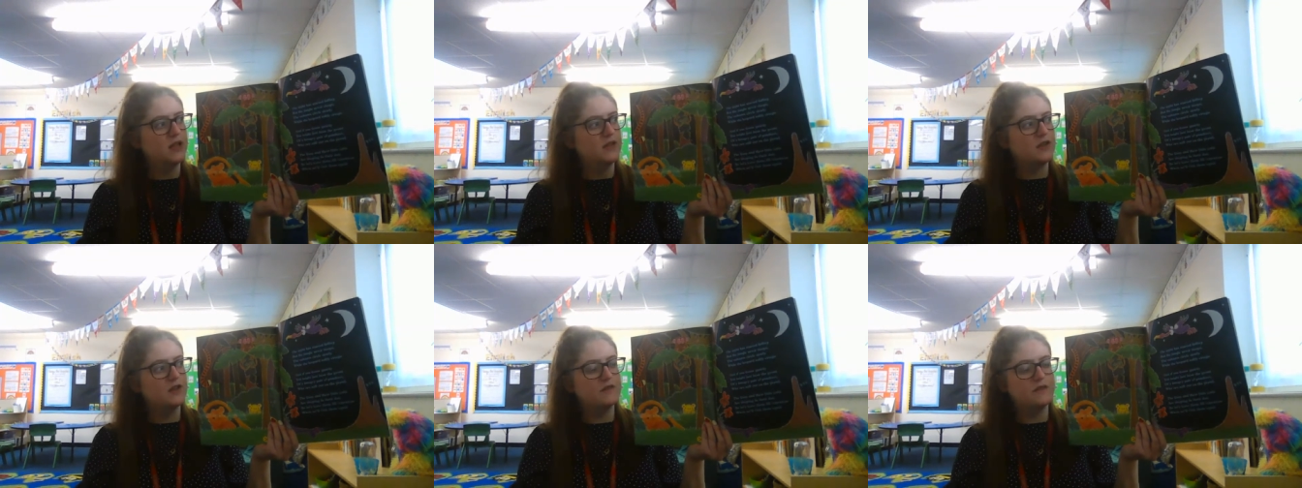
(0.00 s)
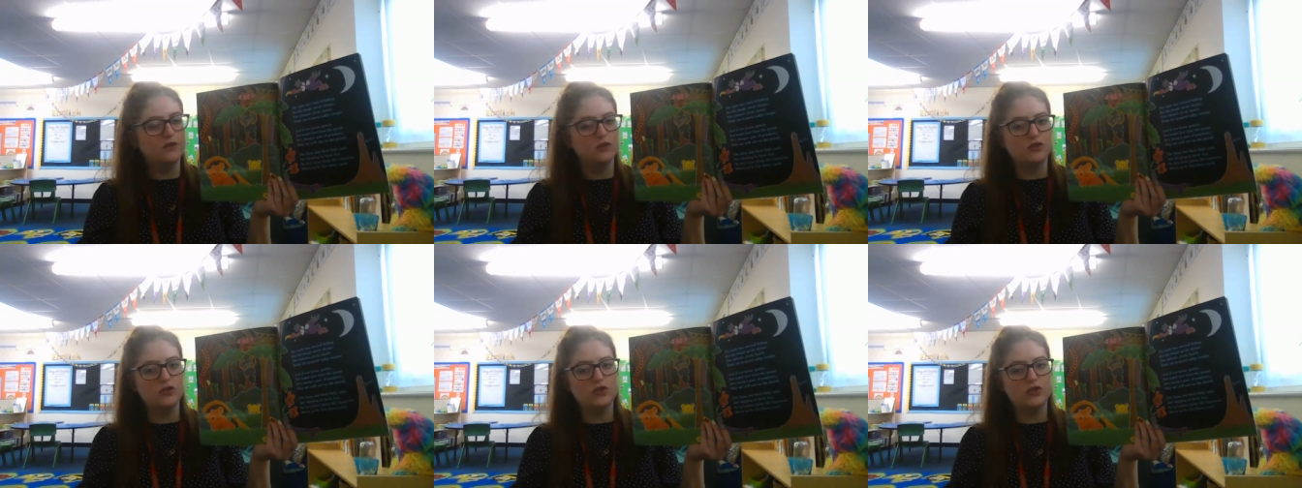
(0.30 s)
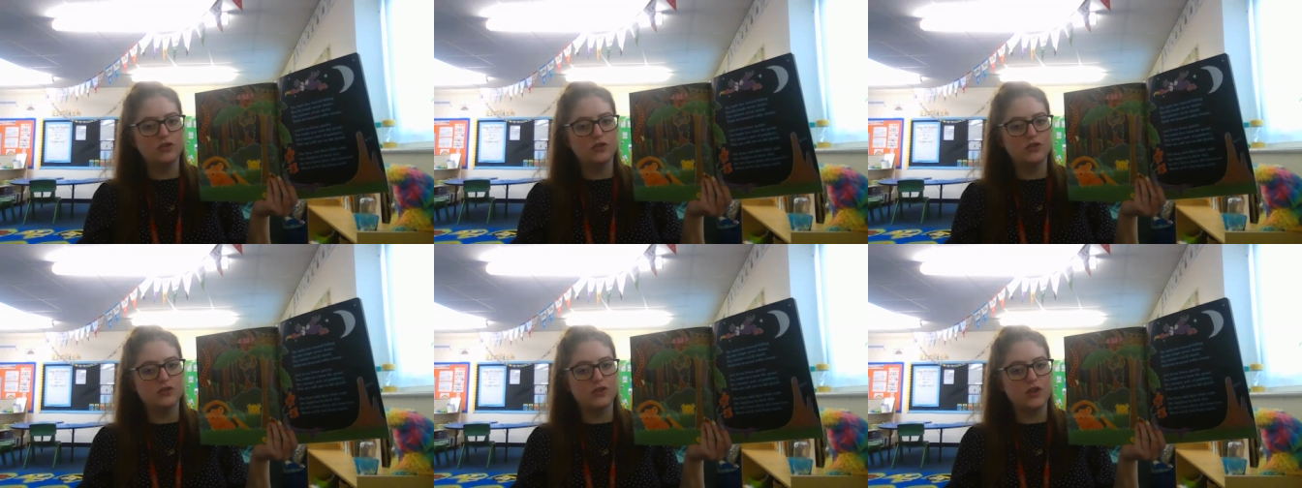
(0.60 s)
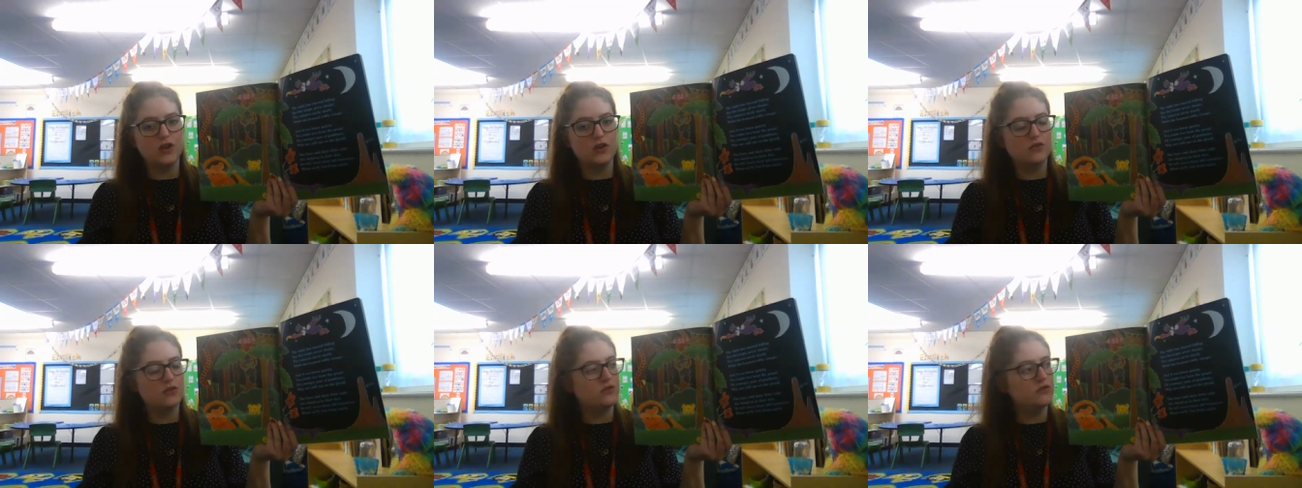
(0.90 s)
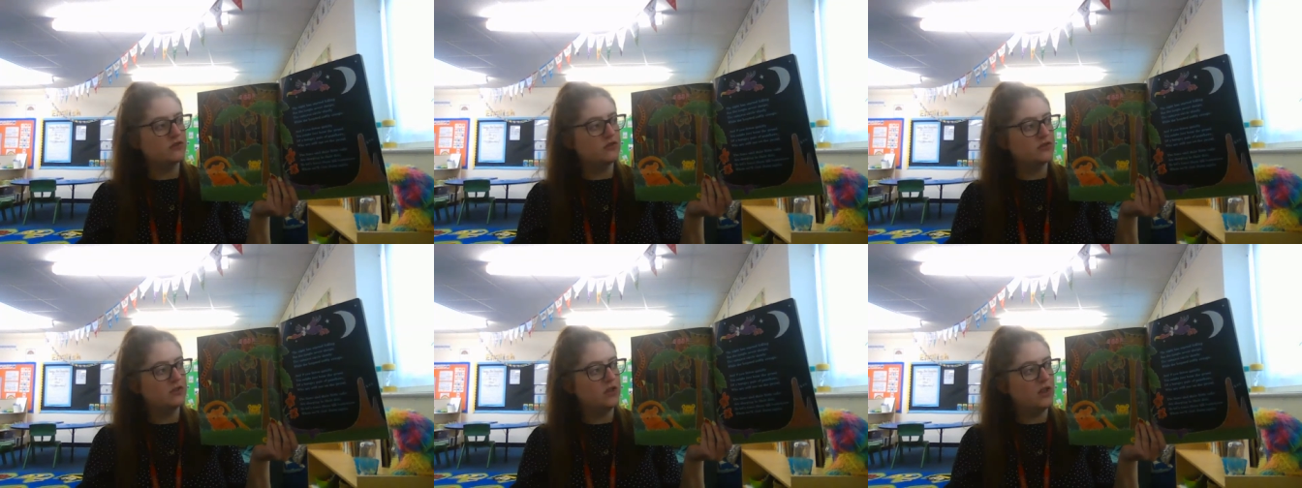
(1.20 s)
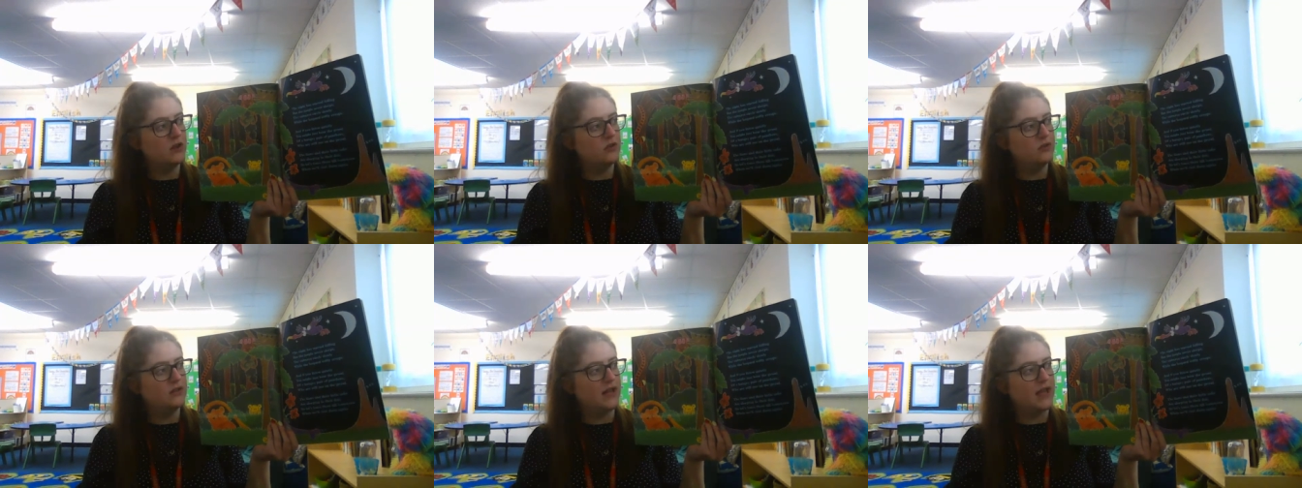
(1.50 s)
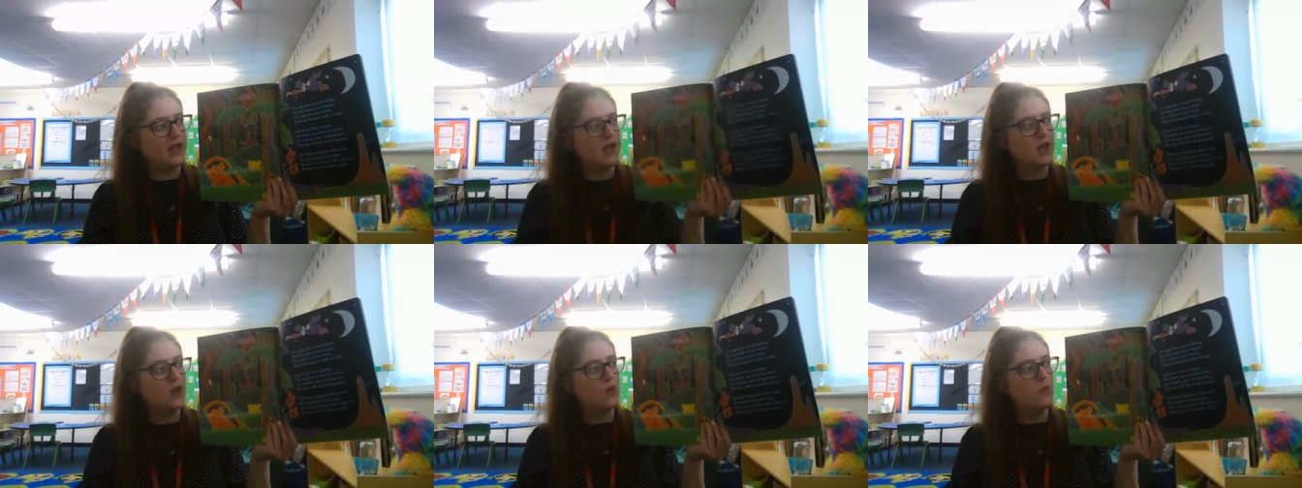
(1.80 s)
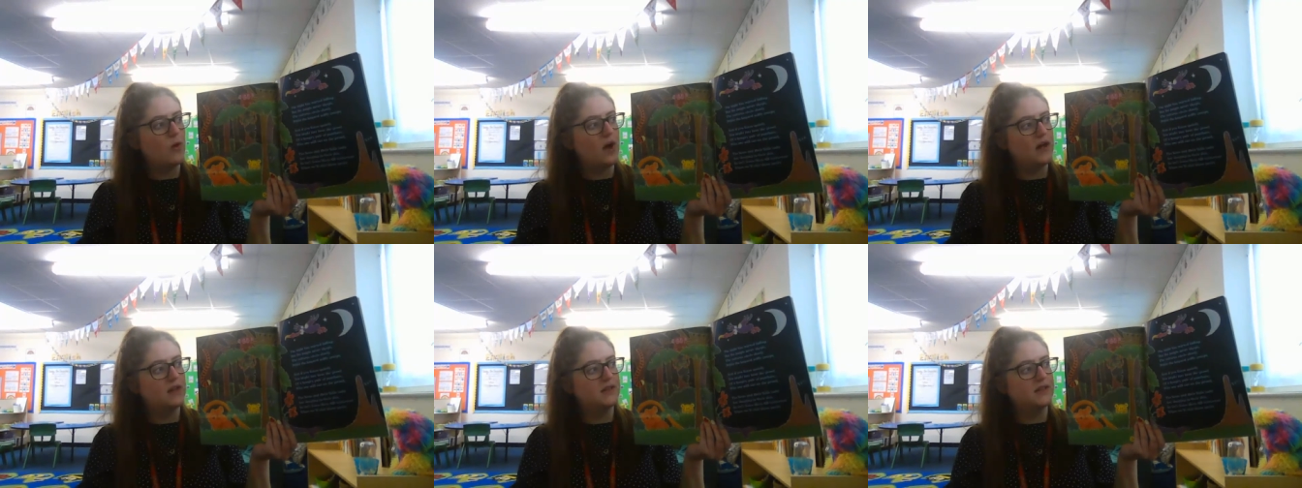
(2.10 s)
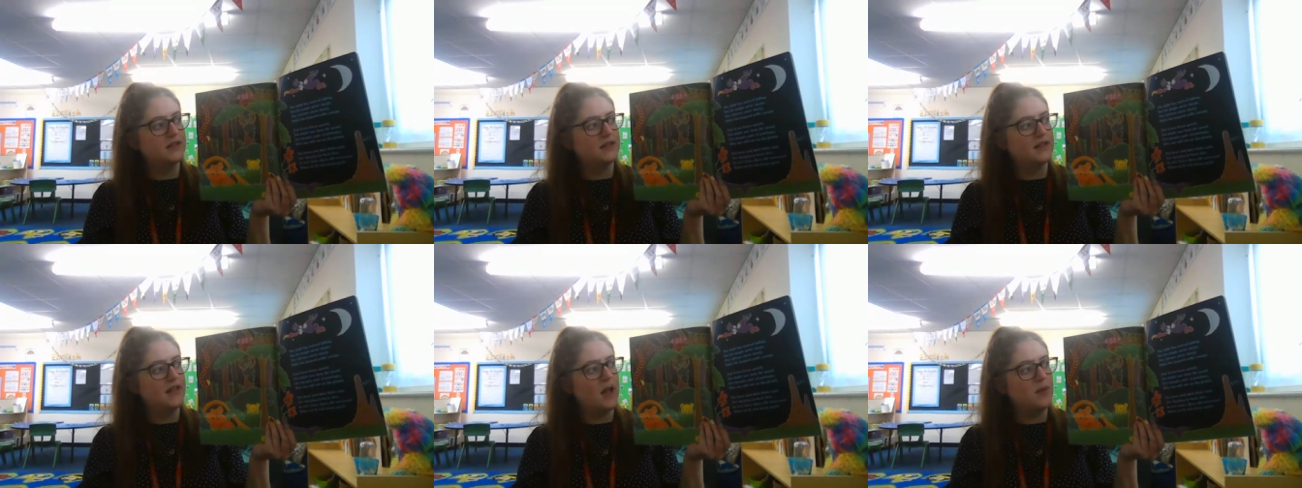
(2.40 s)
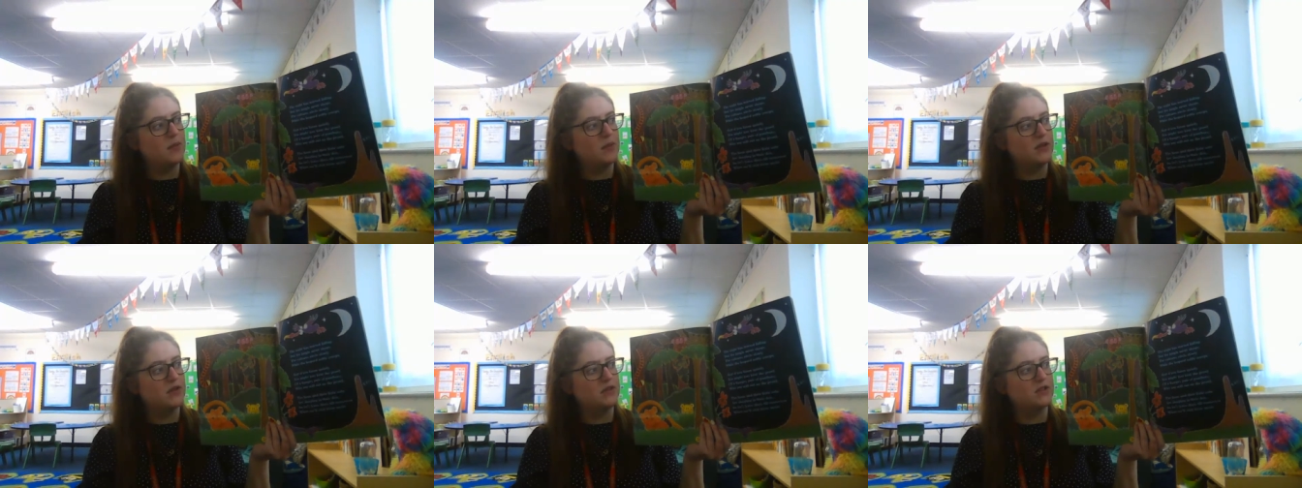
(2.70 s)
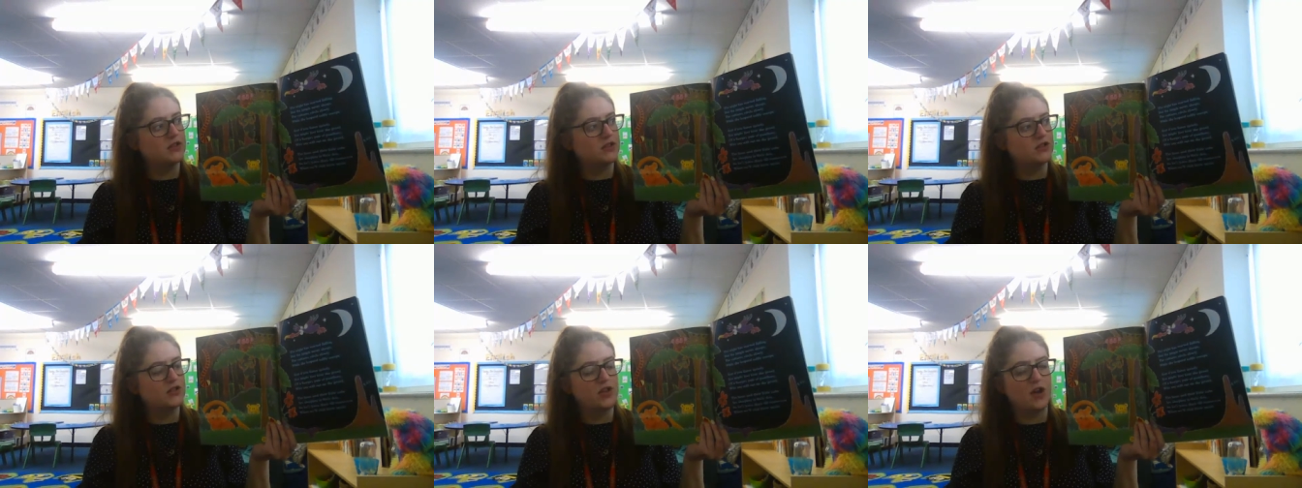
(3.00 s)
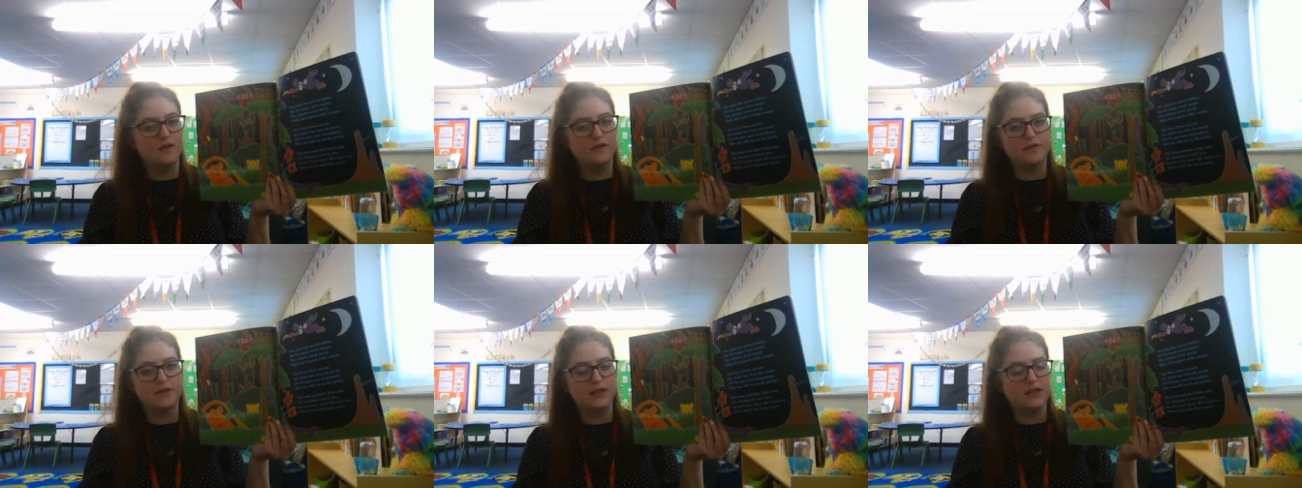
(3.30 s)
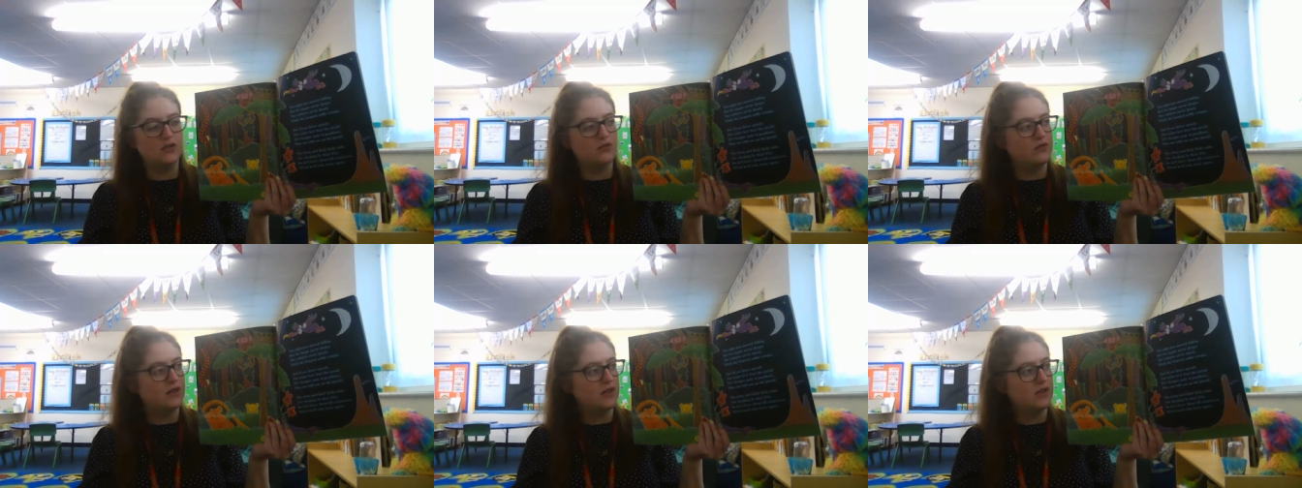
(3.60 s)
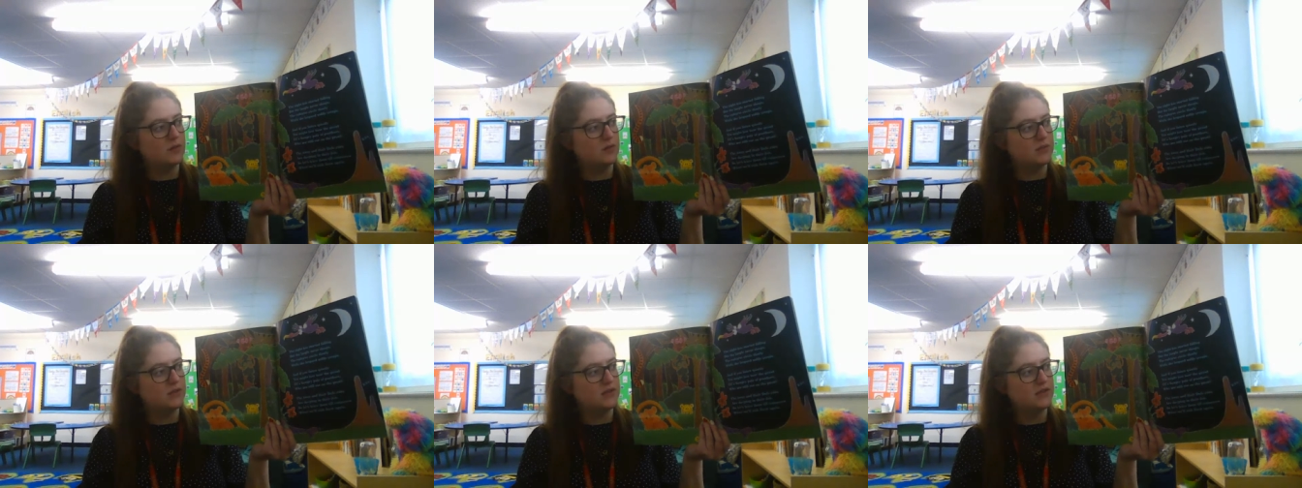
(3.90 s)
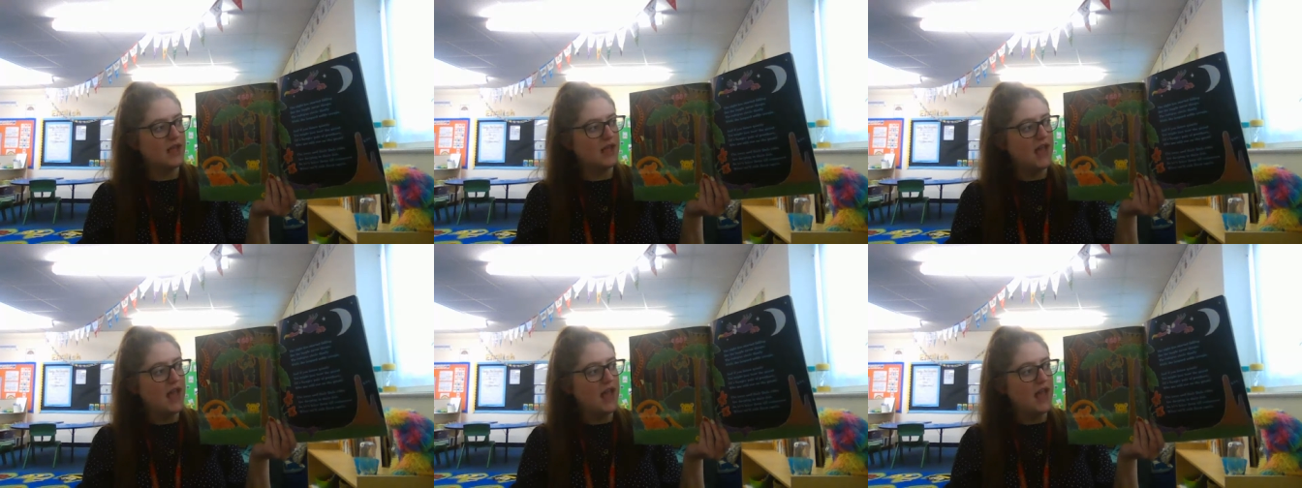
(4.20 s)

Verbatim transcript: The vultures circle slowly while the leopard softly creeps.